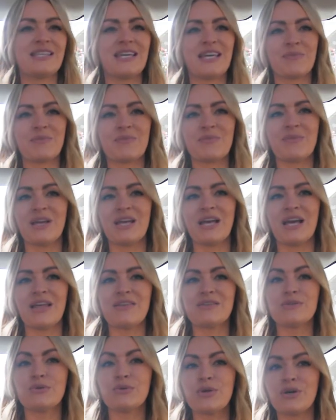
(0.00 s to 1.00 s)
team, and
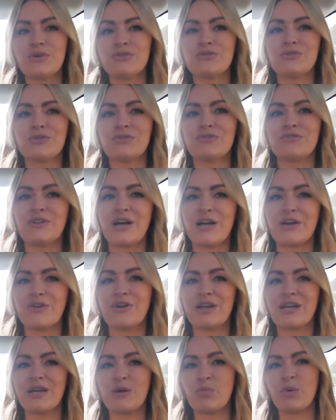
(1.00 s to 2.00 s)
there's all those sort of like
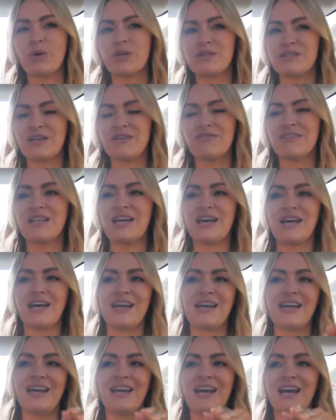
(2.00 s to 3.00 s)
cricket bods over
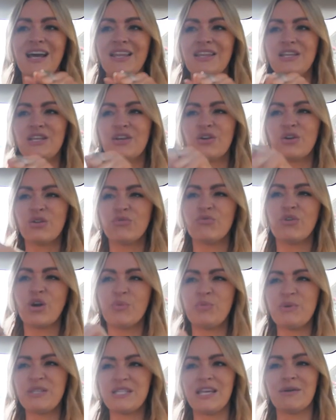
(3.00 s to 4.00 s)
there, and then you've got the
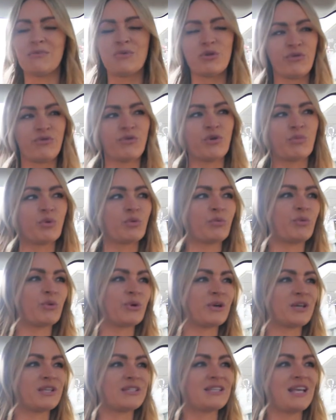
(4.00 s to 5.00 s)
rugby team and the football
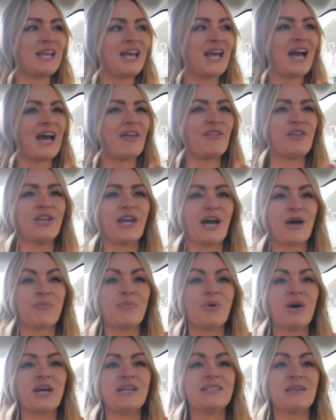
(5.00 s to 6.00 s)
boys, and then you had
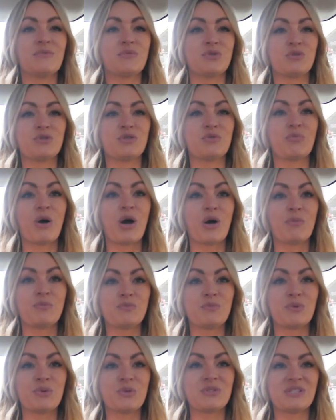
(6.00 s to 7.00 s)
my team, which was the pub
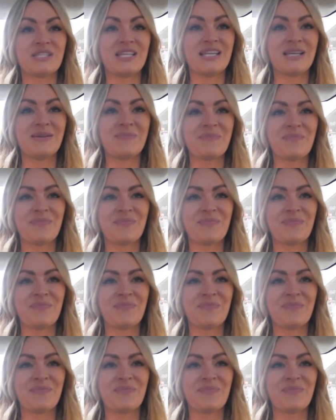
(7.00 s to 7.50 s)
sports team,